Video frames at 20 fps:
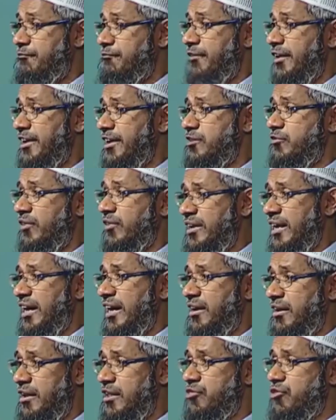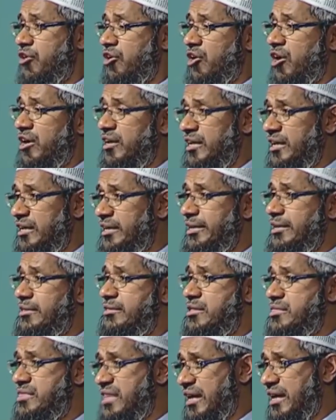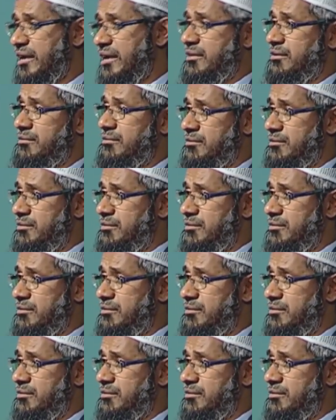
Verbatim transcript: first one agrees or not agrees is second.